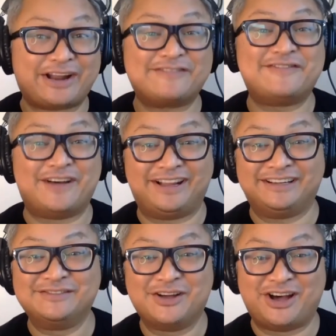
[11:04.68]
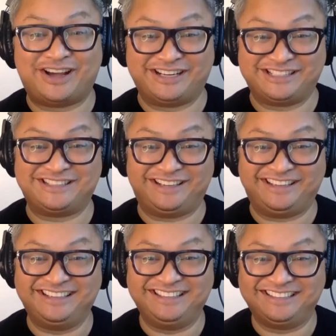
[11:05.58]
of fun,
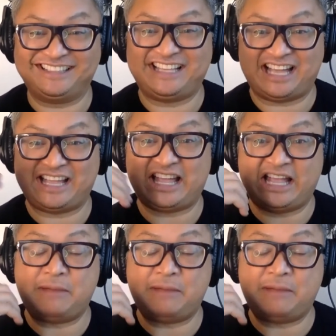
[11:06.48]
honestly. He, you know what? He,